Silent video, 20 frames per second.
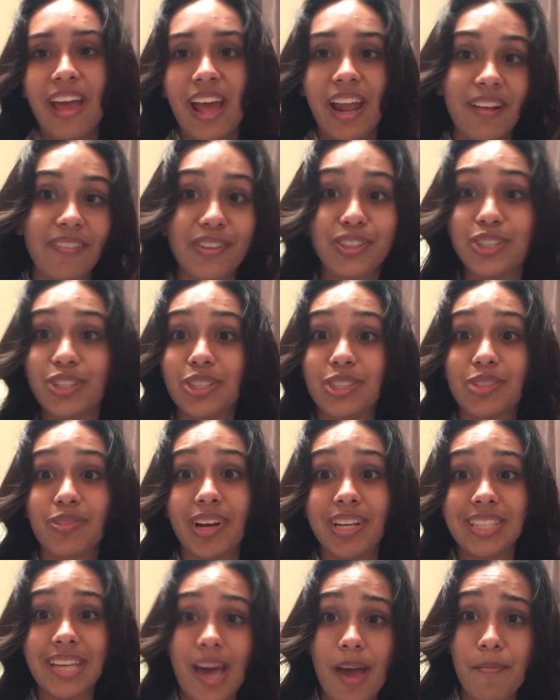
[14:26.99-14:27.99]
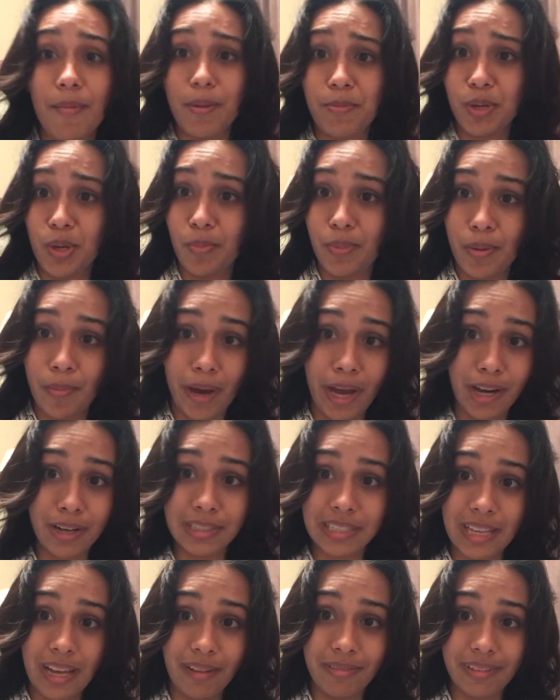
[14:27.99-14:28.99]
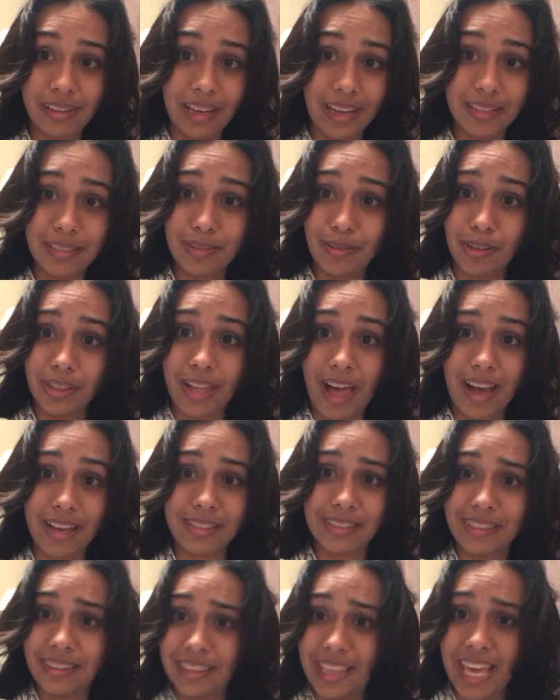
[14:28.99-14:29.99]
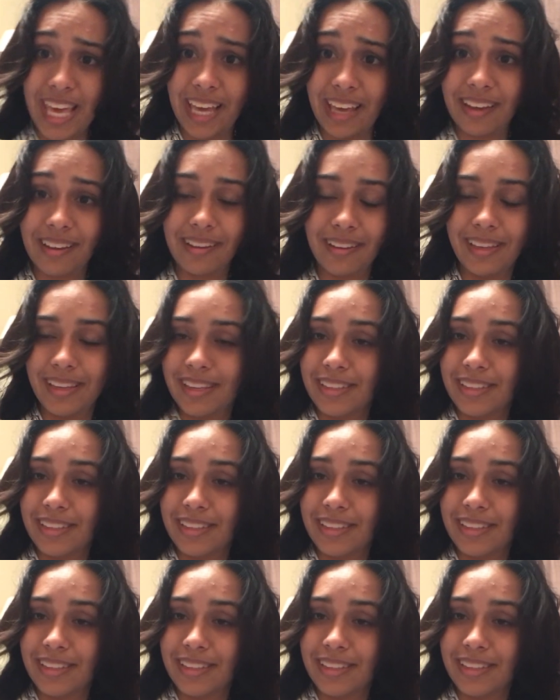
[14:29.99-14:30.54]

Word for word: and if you choose the right time maybe you'll be by yourself and get to relax and think